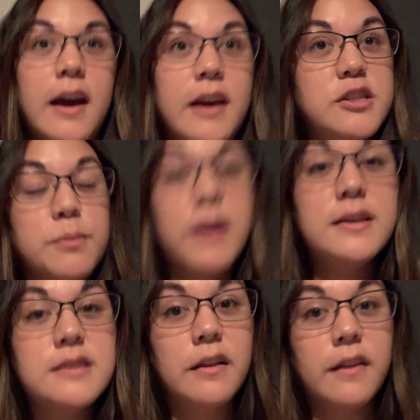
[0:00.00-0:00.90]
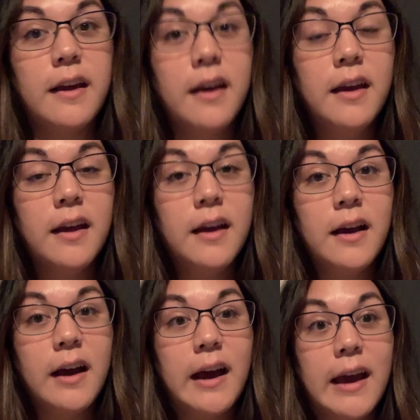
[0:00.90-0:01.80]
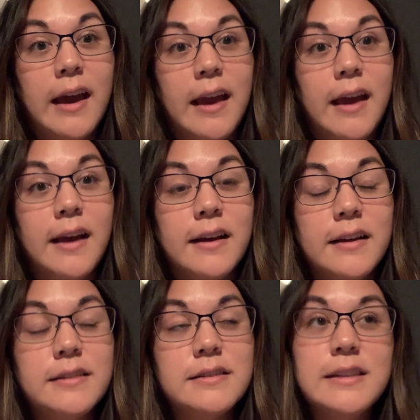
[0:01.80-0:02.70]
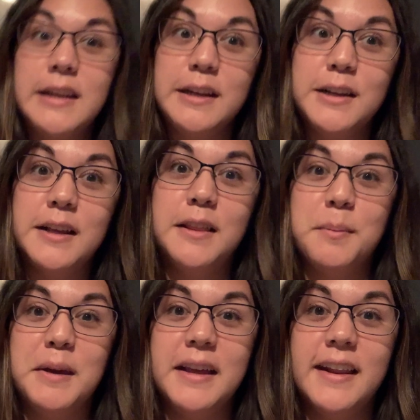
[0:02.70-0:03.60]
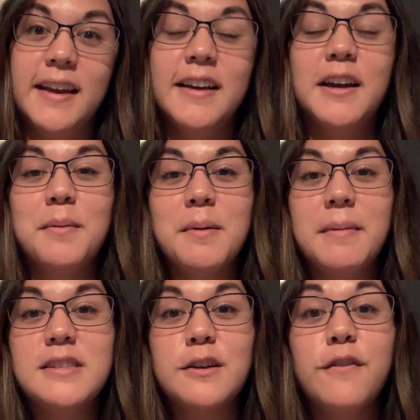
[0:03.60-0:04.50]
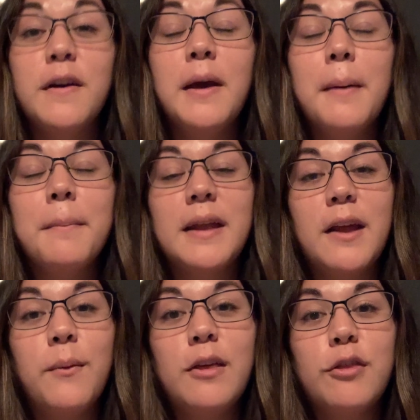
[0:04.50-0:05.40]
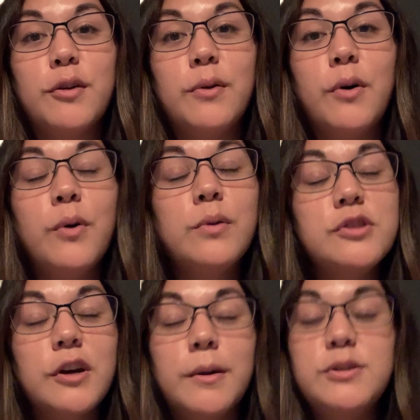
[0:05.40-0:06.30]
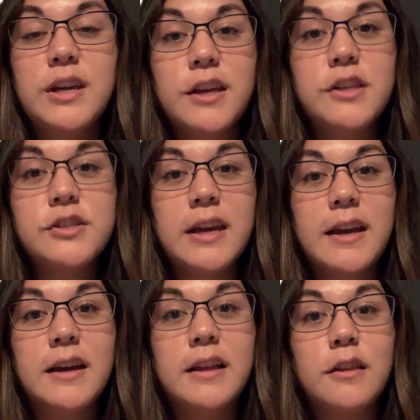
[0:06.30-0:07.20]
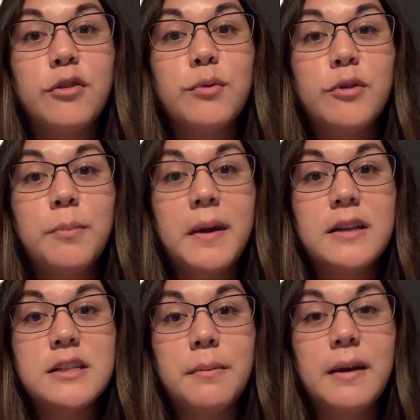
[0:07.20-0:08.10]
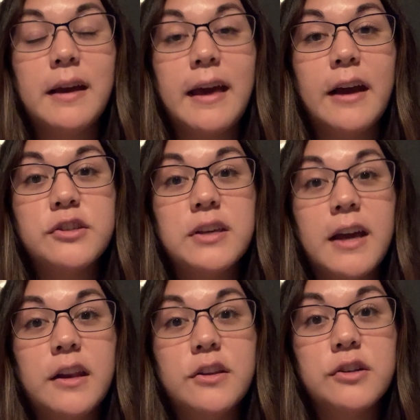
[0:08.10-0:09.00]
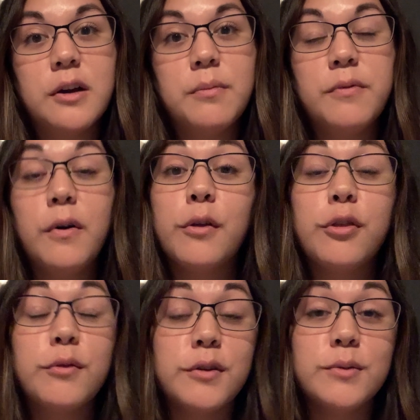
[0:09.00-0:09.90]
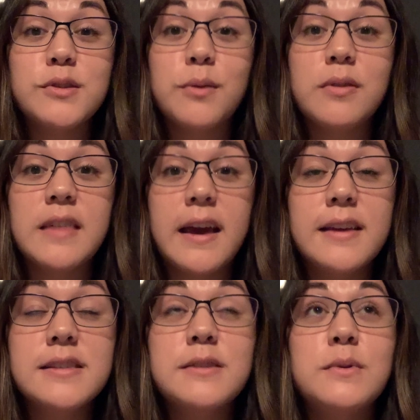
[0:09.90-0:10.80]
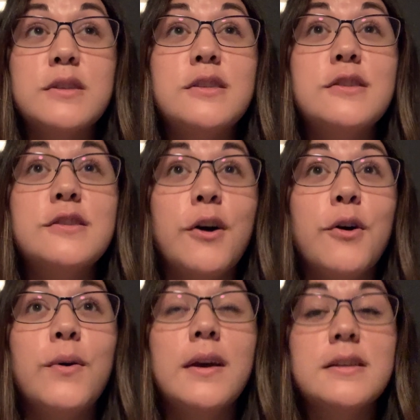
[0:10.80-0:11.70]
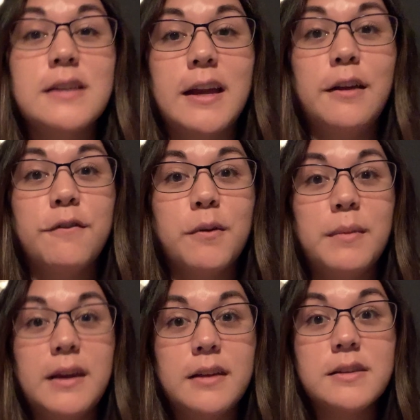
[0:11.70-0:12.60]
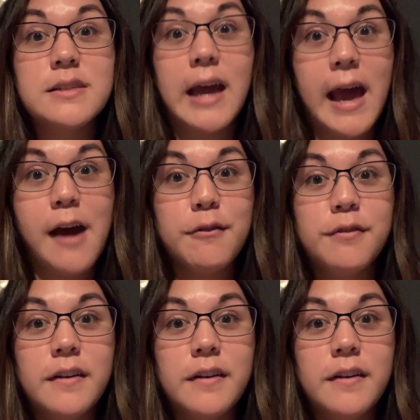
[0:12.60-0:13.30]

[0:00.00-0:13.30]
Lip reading: surprisingly, I didn't in the beginning commit myself, but I went through a whole job change, and through the pandemic, I actually had a job fall through. So this was so exciting for me to have.